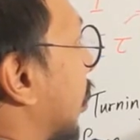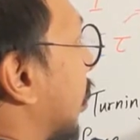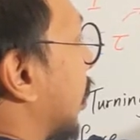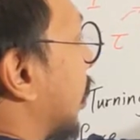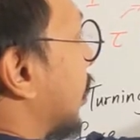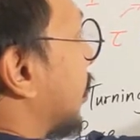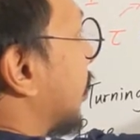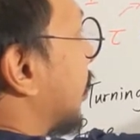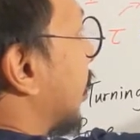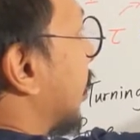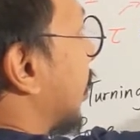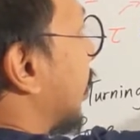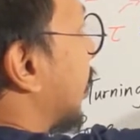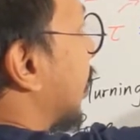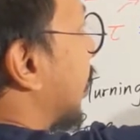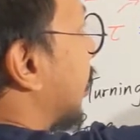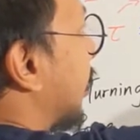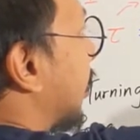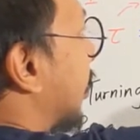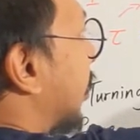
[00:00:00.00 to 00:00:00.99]
less than
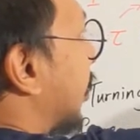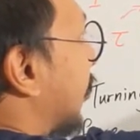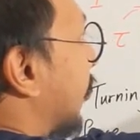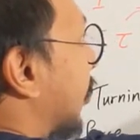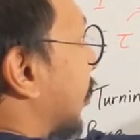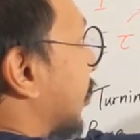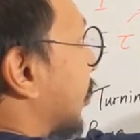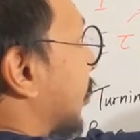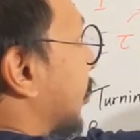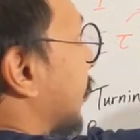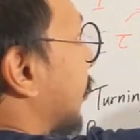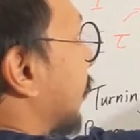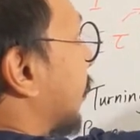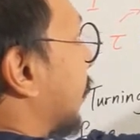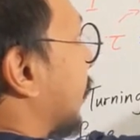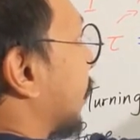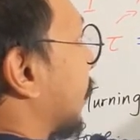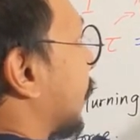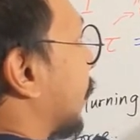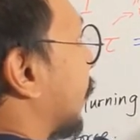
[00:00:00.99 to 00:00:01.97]
90 degrees.
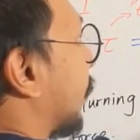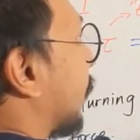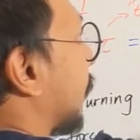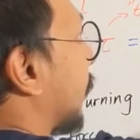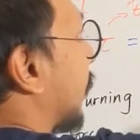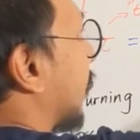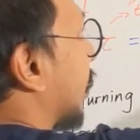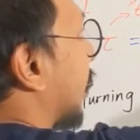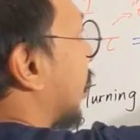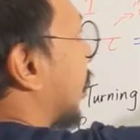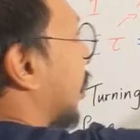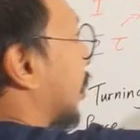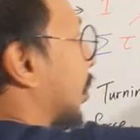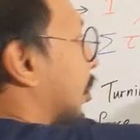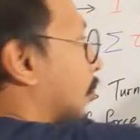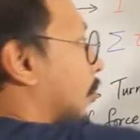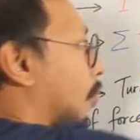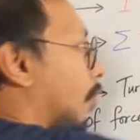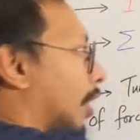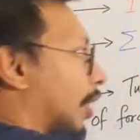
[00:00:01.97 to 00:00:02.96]

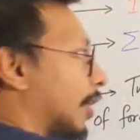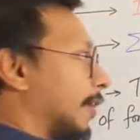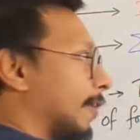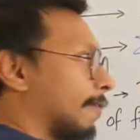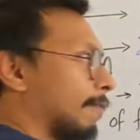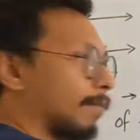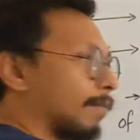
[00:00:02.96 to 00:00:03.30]
Why?